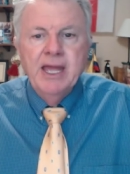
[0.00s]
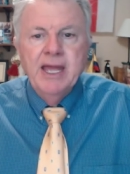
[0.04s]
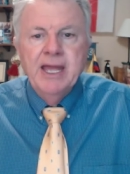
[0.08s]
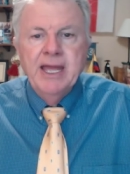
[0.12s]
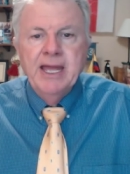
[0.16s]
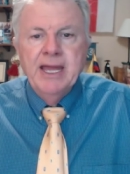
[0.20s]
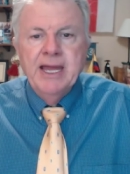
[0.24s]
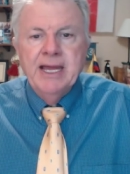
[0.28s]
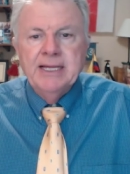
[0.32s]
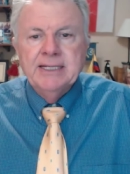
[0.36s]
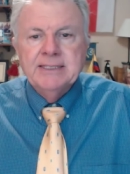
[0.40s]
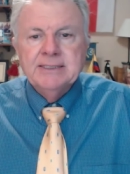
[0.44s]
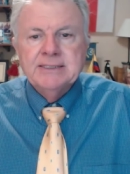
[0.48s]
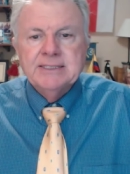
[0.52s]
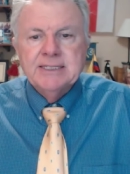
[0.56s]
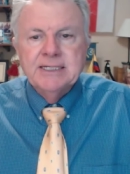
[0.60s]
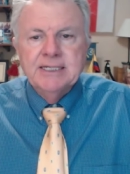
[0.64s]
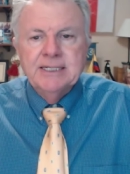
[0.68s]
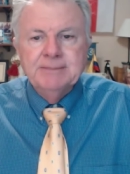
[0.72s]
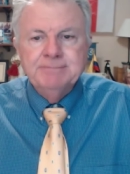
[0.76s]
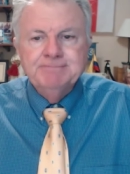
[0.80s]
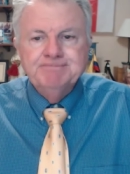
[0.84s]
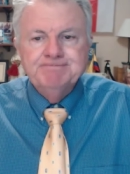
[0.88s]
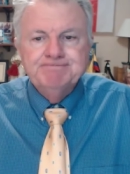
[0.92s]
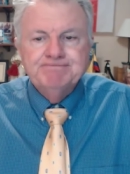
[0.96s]
And,
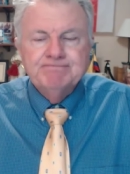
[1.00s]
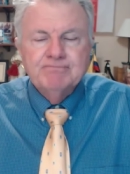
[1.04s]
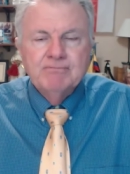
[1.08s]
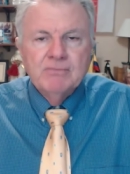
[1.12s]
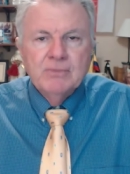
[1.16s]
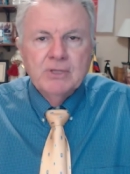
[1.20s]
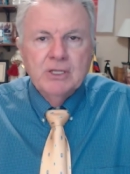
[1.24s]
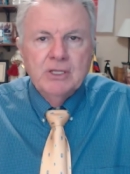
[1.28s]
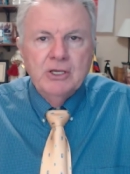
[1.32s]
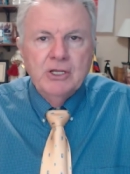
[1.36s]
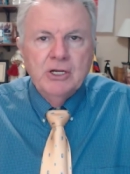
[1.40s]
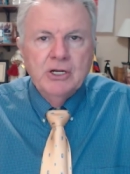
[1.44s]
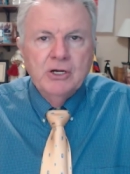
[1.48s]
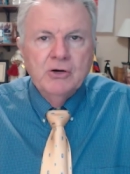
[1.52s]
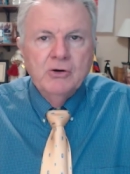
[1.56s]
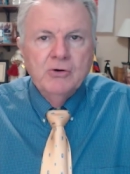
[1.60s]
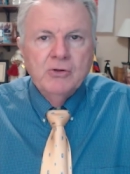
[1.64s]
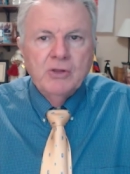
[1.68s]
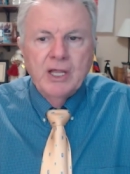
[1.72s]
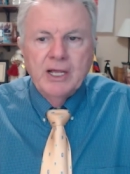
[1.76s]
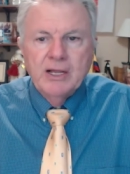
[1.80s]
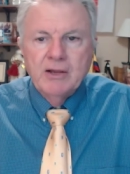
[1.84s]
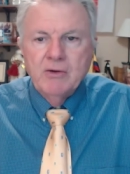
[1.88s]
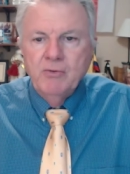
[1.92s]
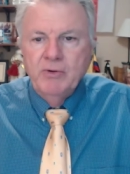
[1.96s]
um, you know,
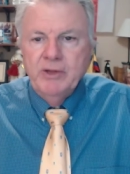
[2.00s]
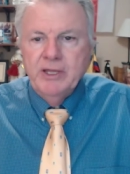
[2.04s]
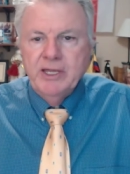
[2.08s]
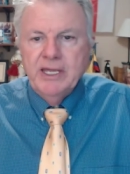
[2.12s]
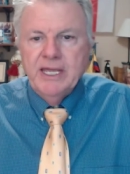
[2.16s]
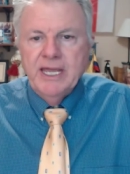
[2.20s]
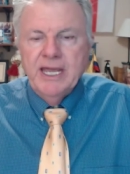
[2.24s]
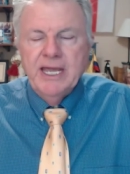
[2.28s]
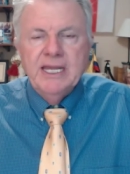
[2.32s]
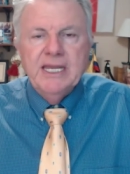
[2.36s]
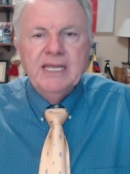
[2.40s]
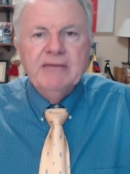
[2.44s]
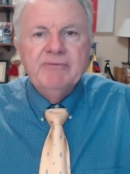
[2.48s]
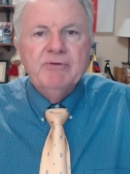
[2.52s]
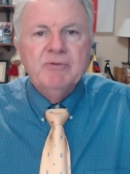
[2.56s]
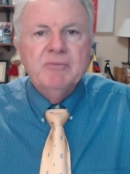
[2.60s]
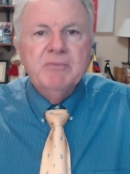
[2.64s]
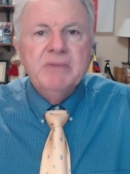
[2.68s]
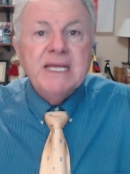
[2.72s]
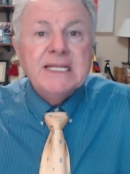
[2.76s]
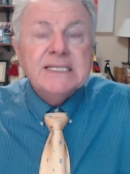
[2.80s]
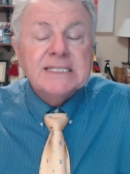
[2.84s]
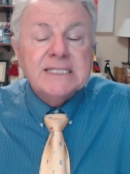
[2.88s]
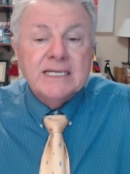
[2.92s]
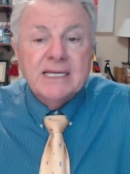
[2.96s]
like we can't even
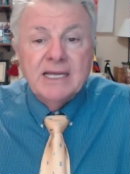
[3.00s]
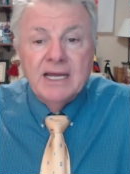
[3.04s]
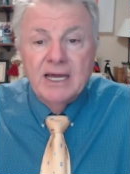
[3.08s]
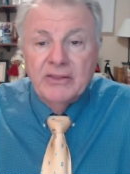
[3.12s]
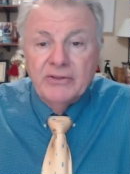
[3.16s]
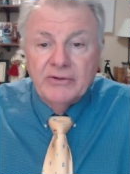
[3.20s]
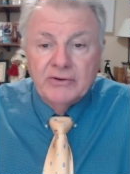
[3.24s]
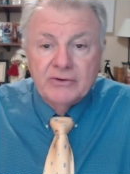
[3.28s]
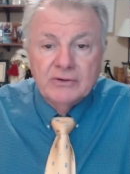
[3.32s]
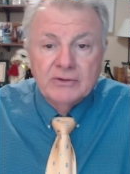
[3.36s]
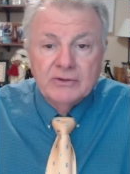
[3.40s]
meet together.